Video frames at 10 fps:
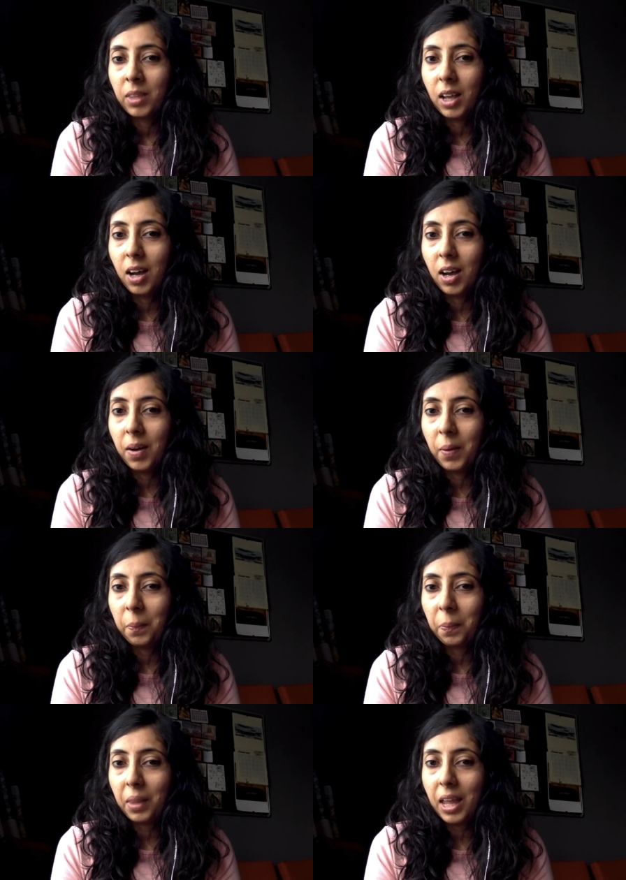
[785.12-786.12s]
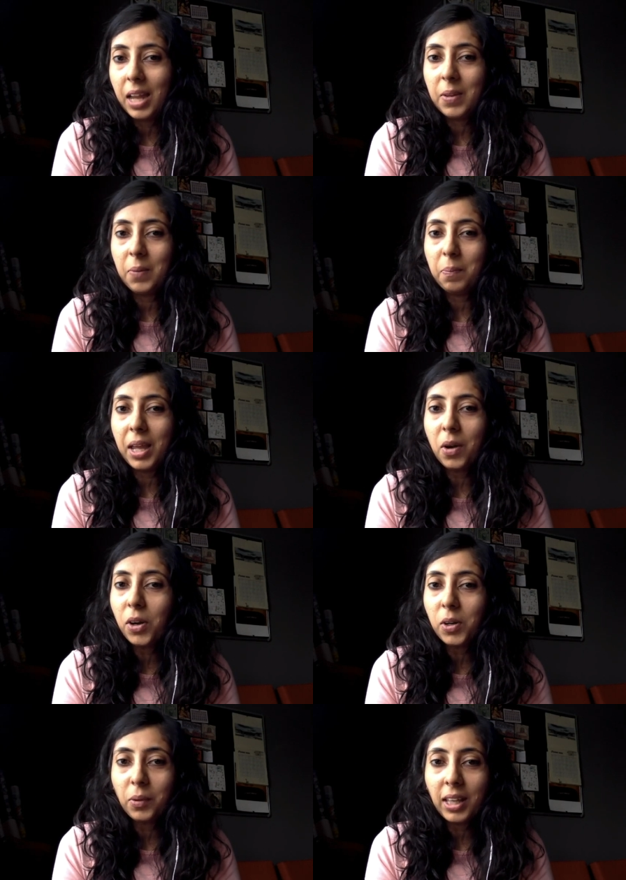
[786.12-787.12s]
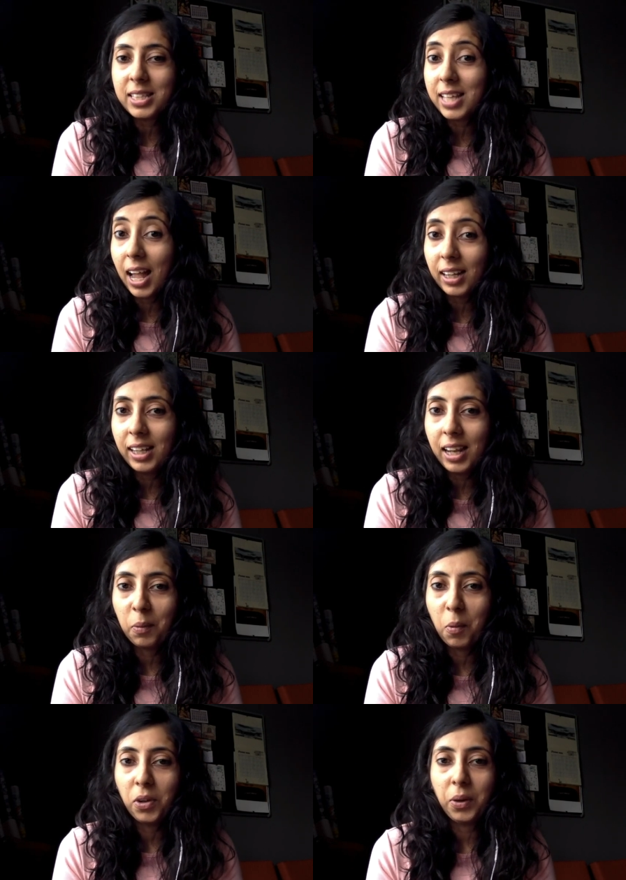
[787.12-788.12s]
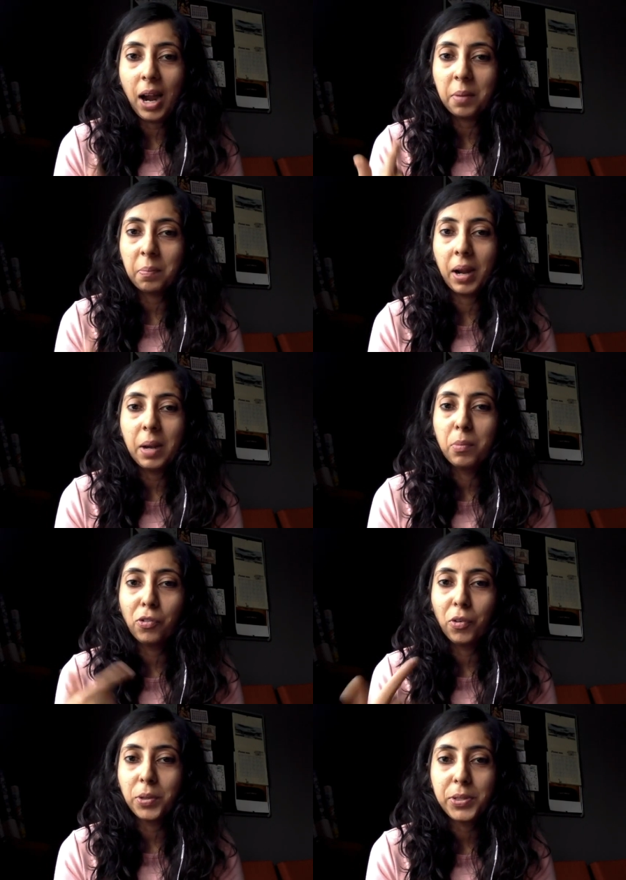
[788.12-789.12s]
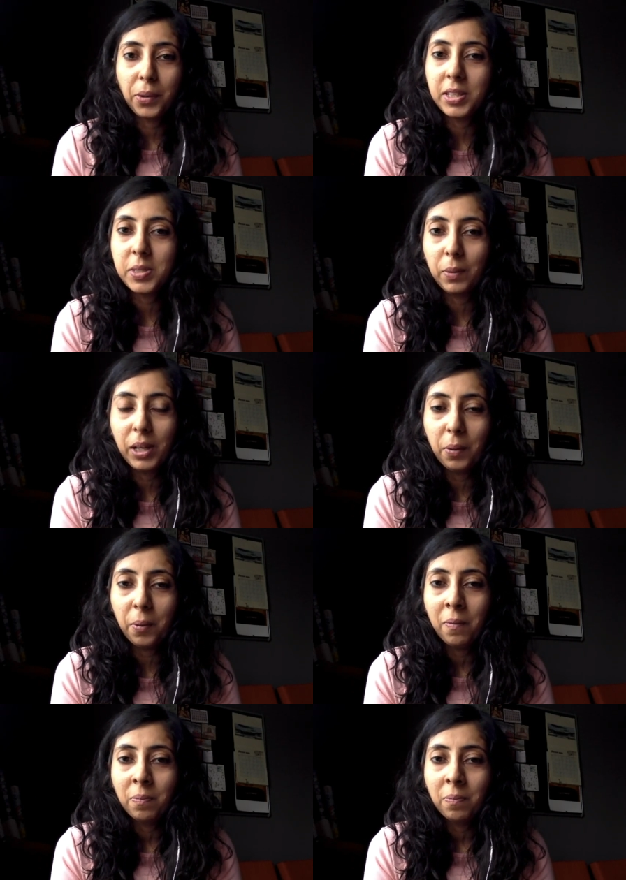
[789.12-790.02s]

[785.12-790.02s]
Um, it may not look exactly like what you had in mind before you saw this video,